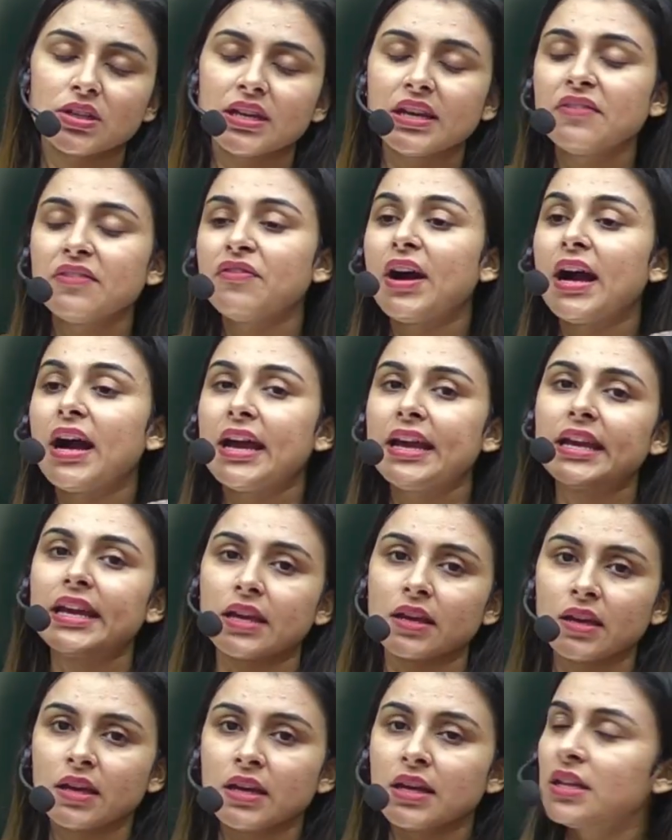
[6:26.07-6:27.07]
if I,
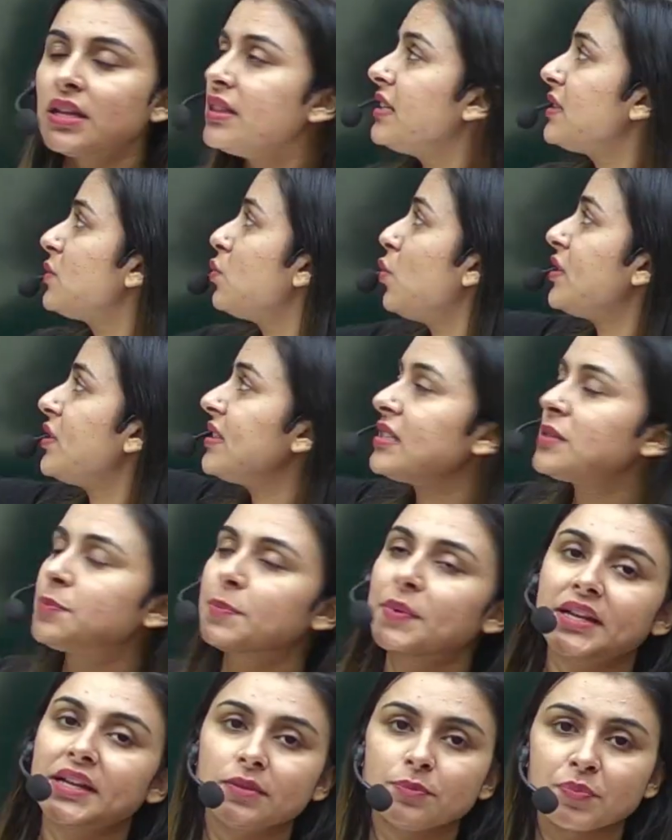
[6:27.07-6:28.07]
this was the
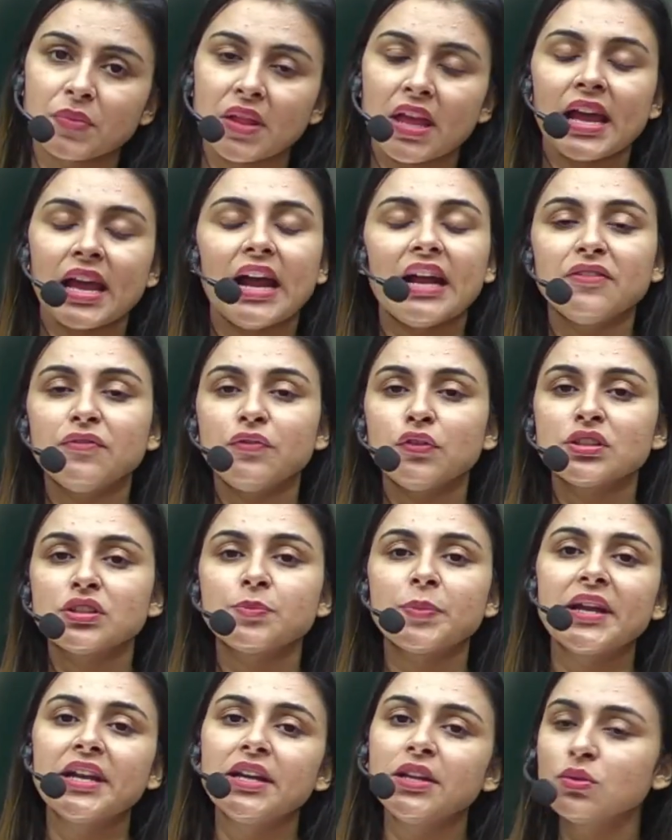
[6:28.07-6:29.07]
speed, and for
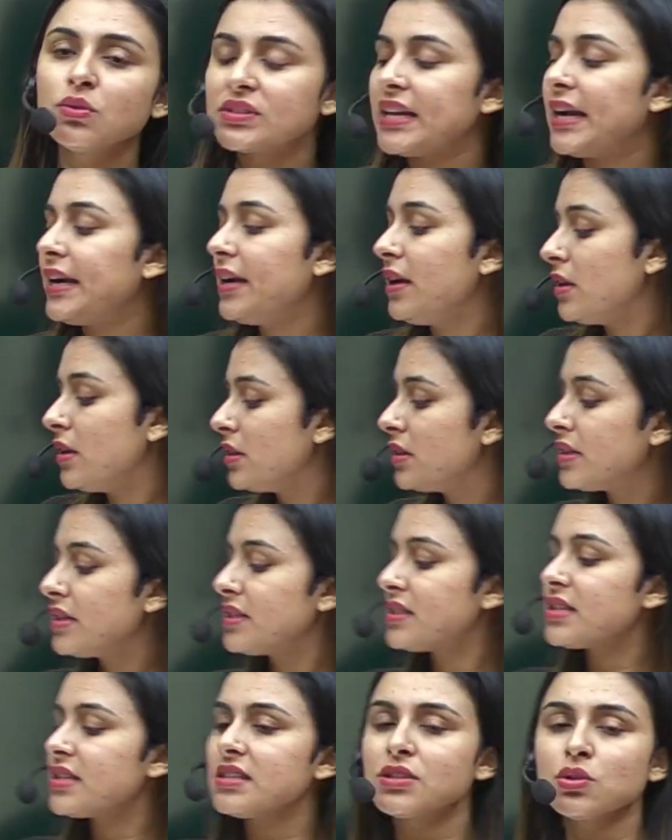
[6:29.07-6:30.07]
speed you said the
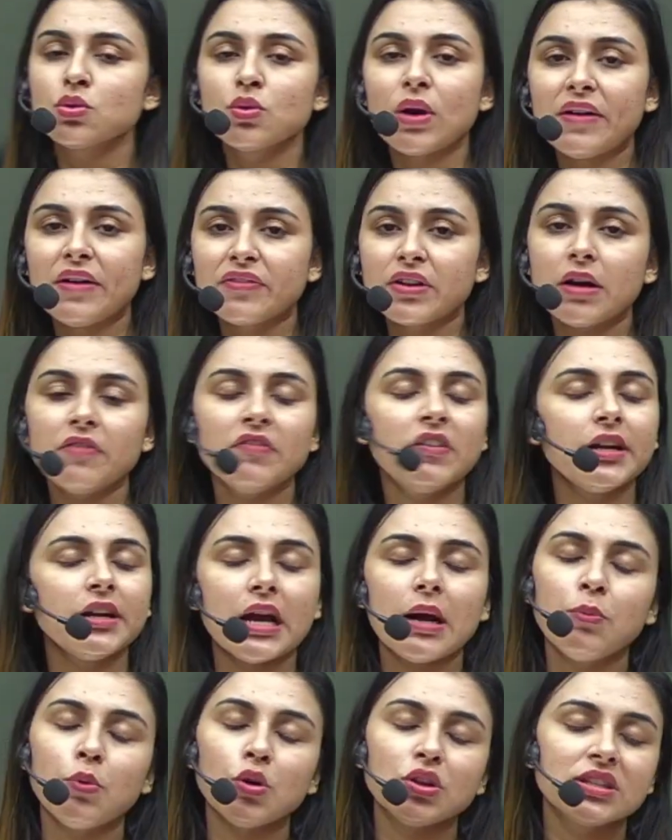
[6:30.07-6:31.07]
distance you have covered
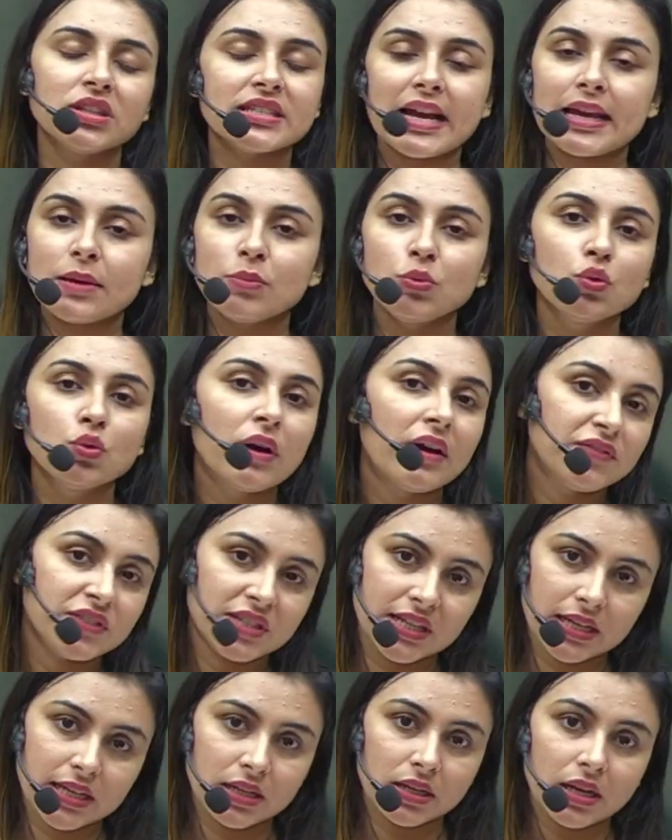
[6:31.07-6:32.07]
upon the time you have
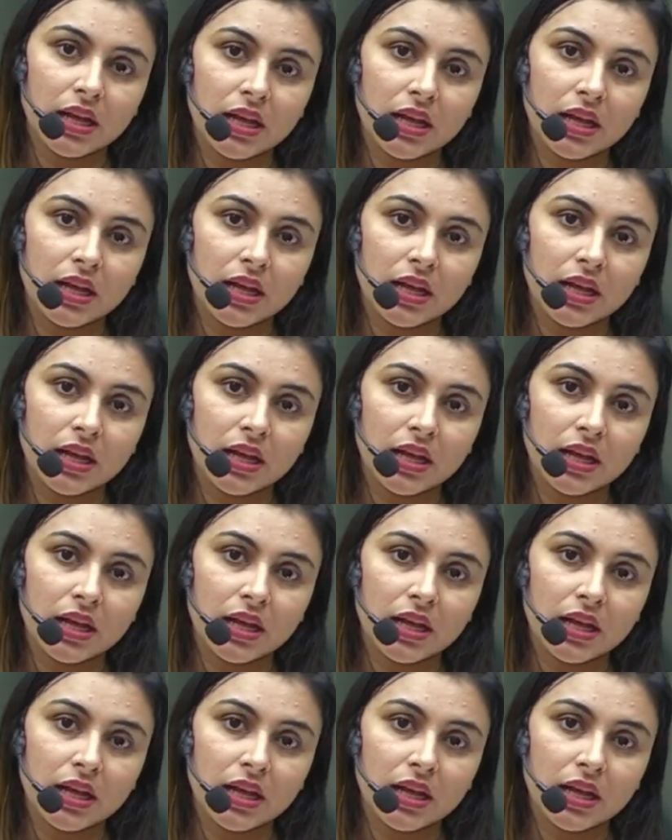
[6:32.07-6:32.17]
taken.